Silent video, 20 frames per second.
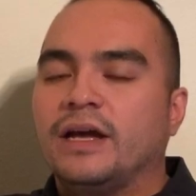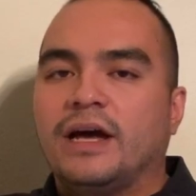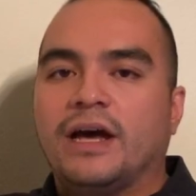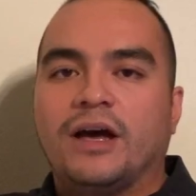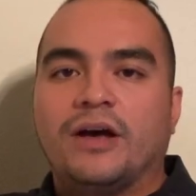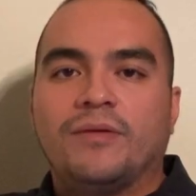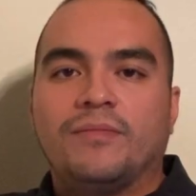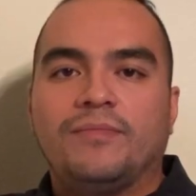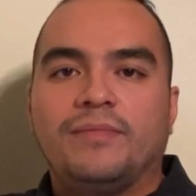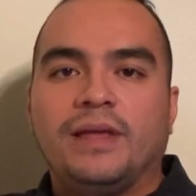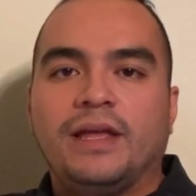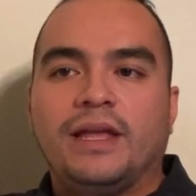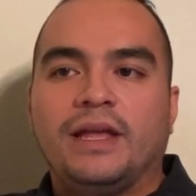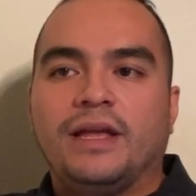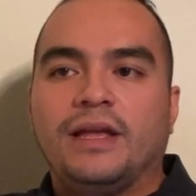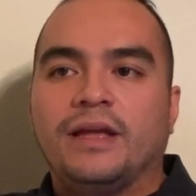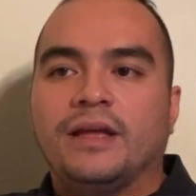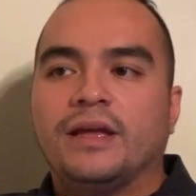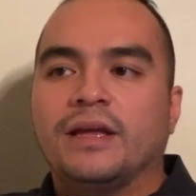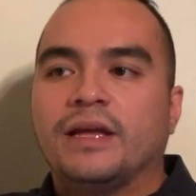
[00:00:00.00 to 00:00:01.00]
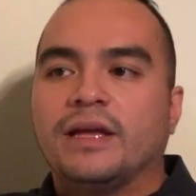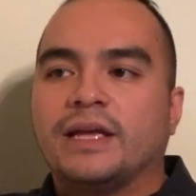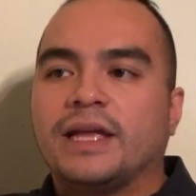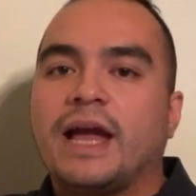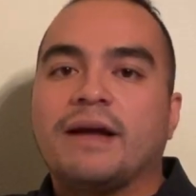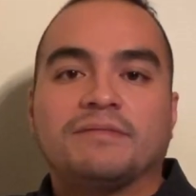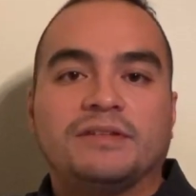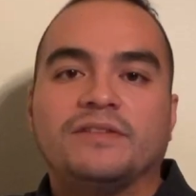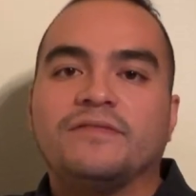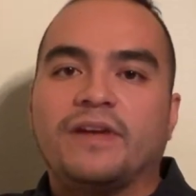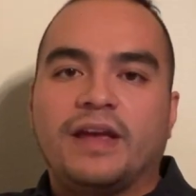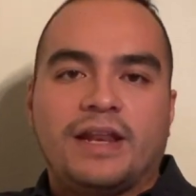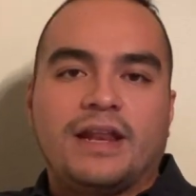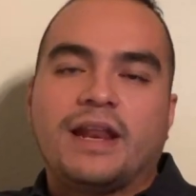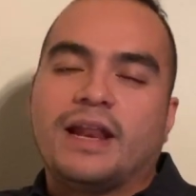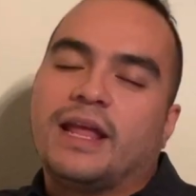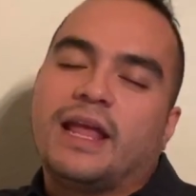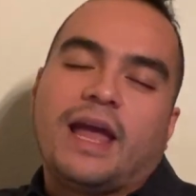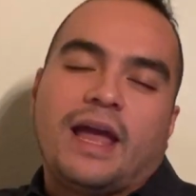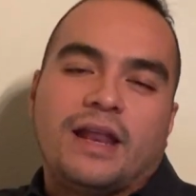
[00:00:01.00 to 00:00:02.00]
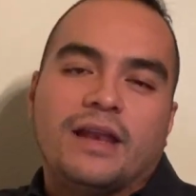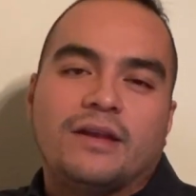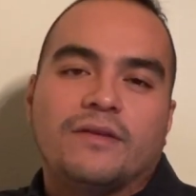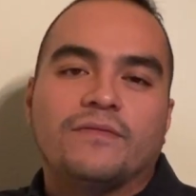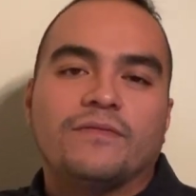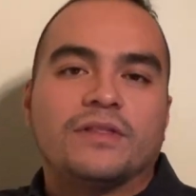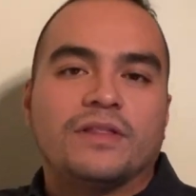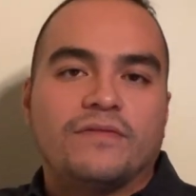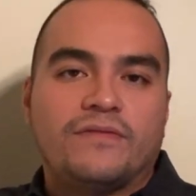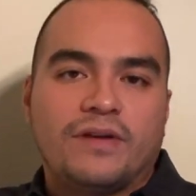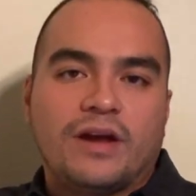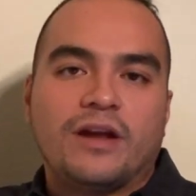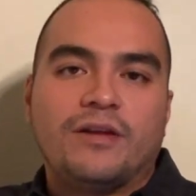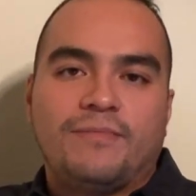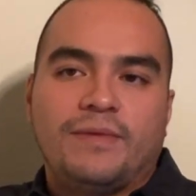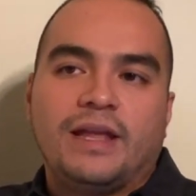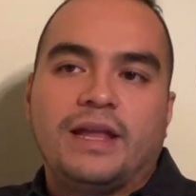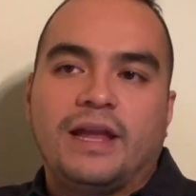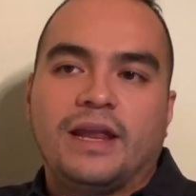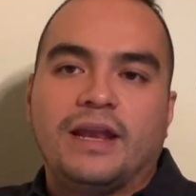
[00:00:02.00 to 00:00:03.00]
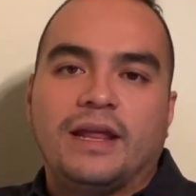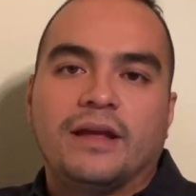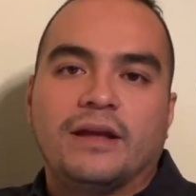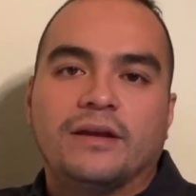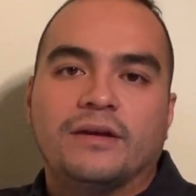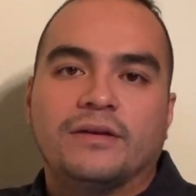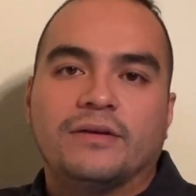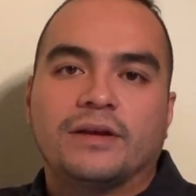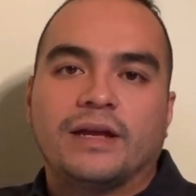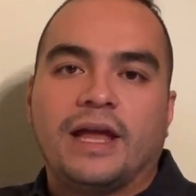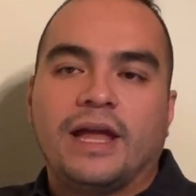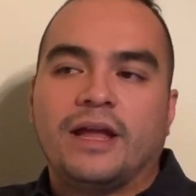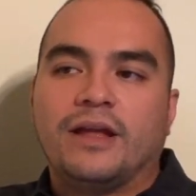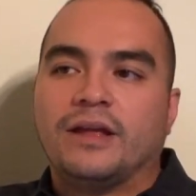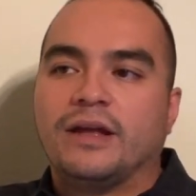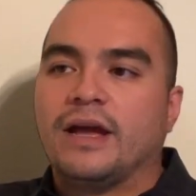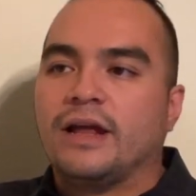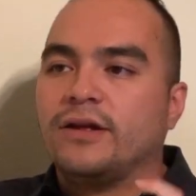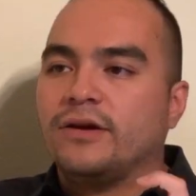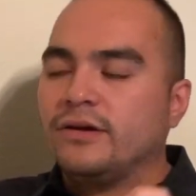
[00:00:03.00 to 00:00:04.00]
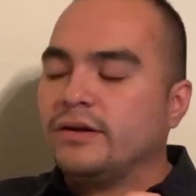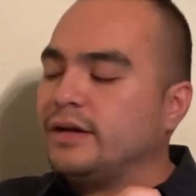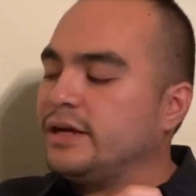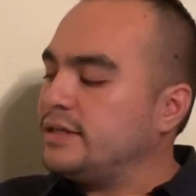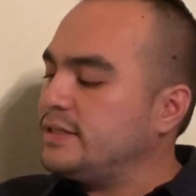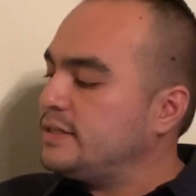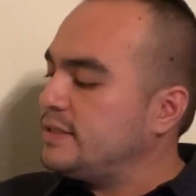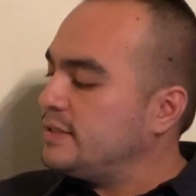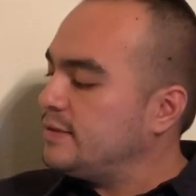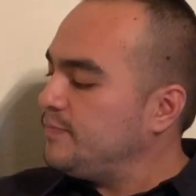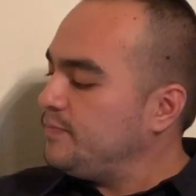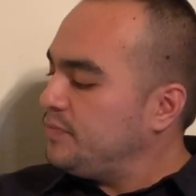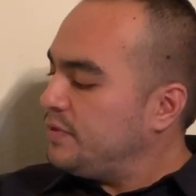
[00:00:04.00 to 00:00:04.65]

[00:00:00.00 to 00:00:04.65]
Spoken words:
of be captivated again from the very beginning, okay? Got to hook us.